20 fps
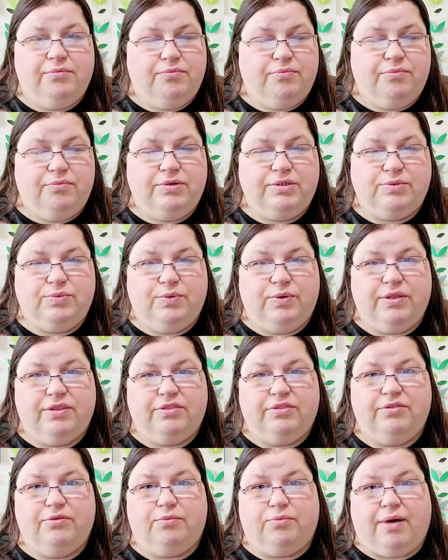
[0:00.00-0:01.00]
was
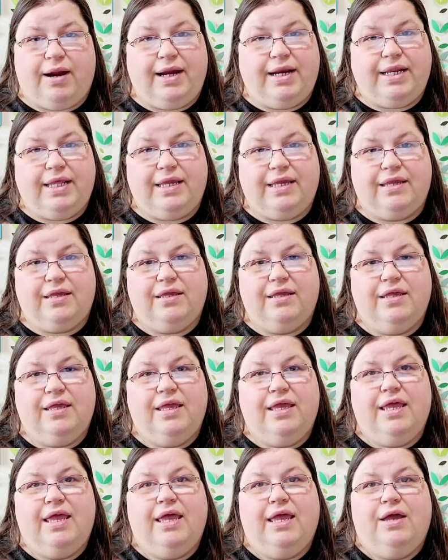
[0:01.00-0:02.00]
with the writing
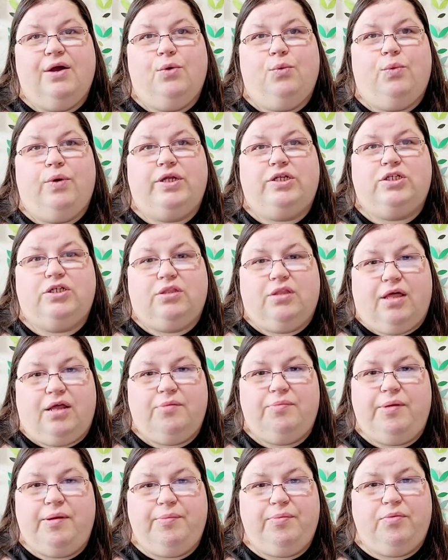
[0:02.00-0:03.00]
which a lot of
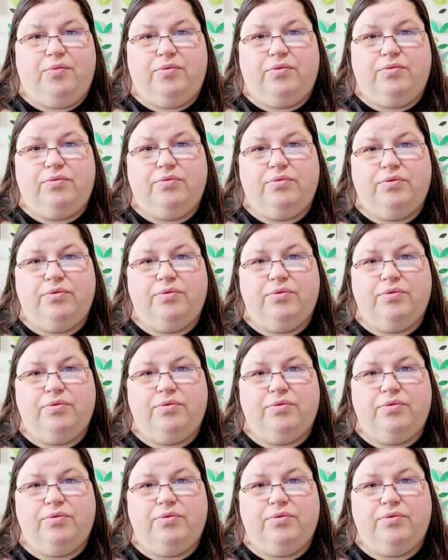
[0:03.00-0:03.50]
people